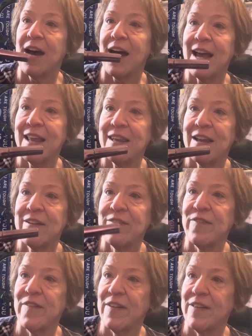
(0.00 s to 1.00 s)
I
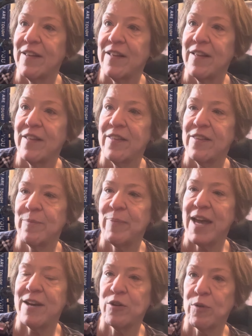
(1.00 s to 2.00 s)
love the
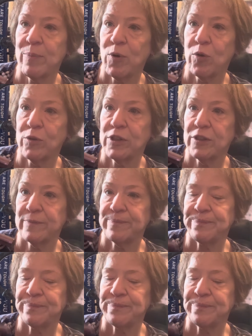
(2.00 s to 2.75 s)
pen grip holder.